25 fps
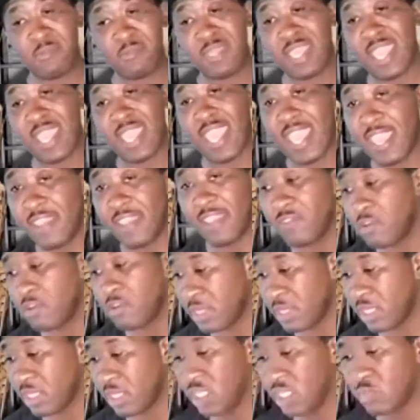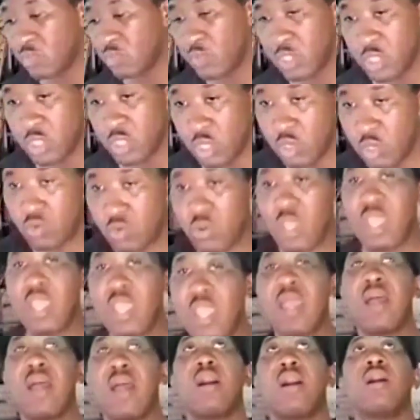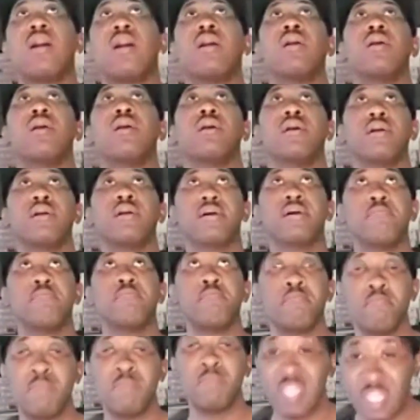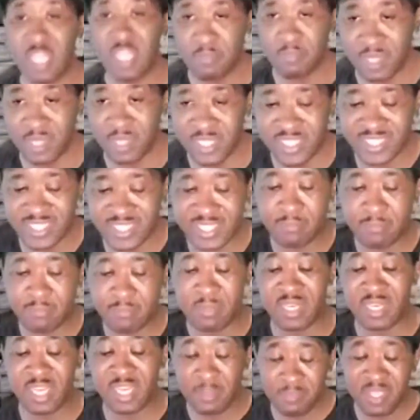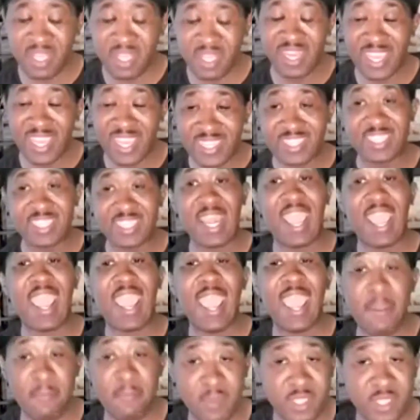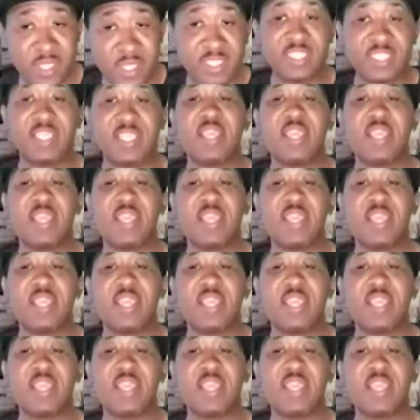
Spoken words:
behavior because we know manipulation happens,